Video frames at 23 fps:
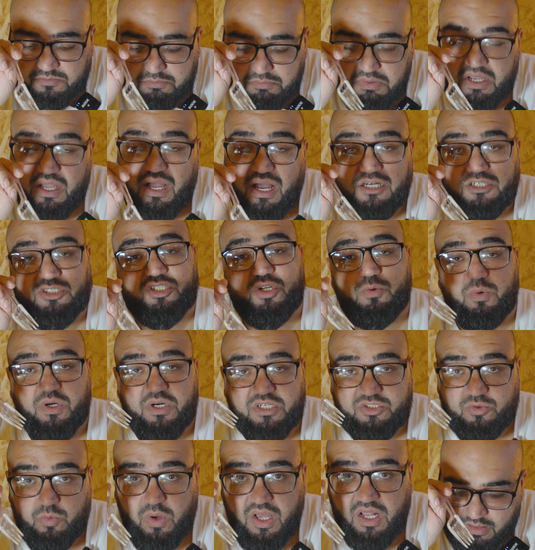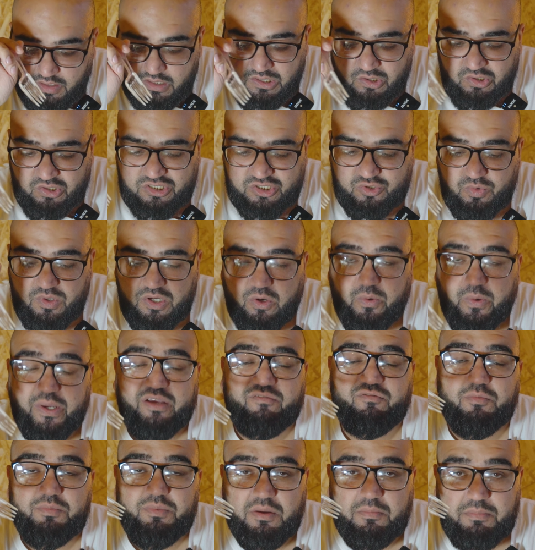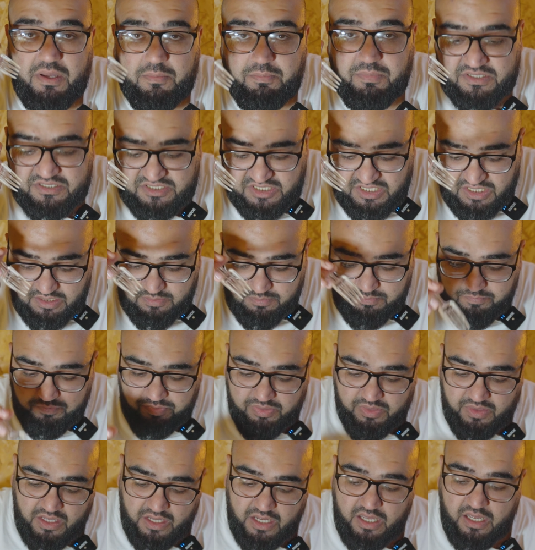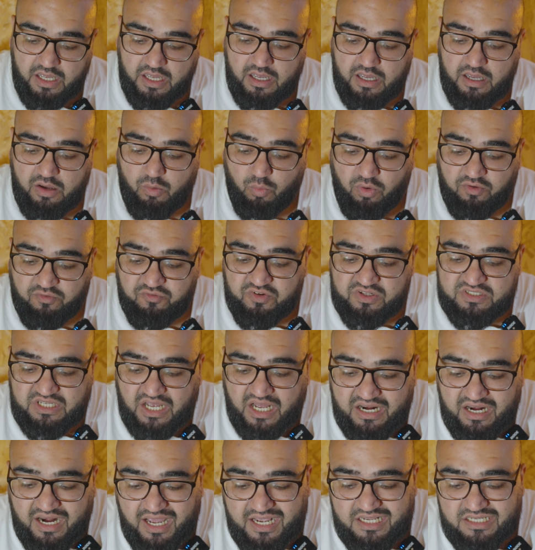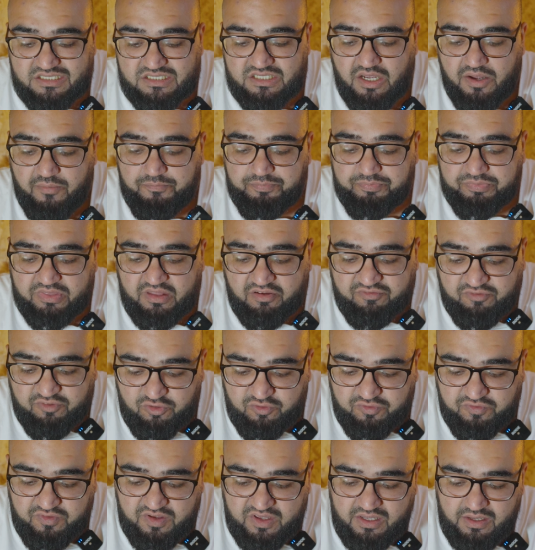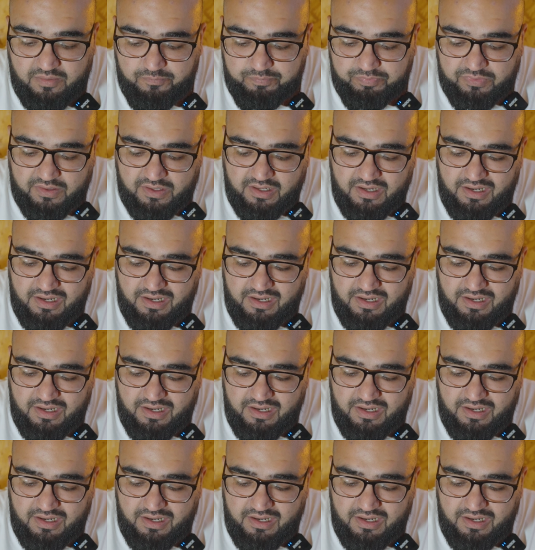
but it actually works well. You got the sweet quick from the maple syrup. The waffles are nice. They're fluffy, a